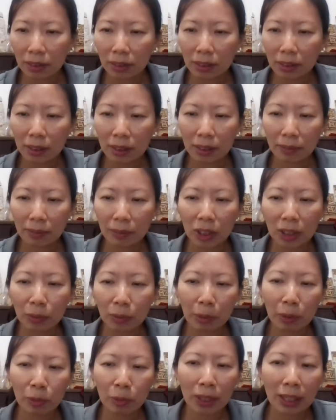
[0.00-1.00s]
Okay, okay,
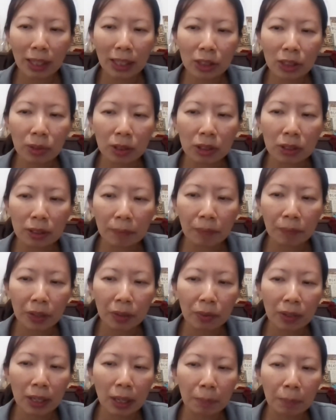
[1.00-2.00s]
maybe one last question.
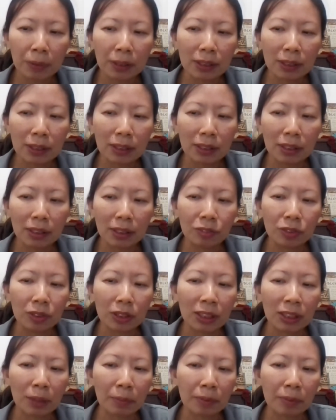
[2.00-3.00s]
What happens if you
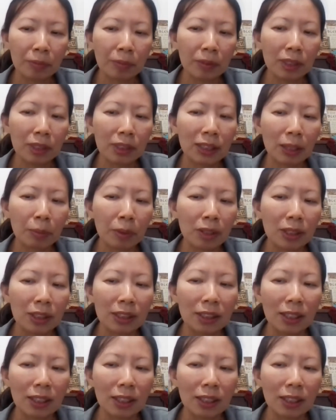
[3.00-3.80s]
step, step on a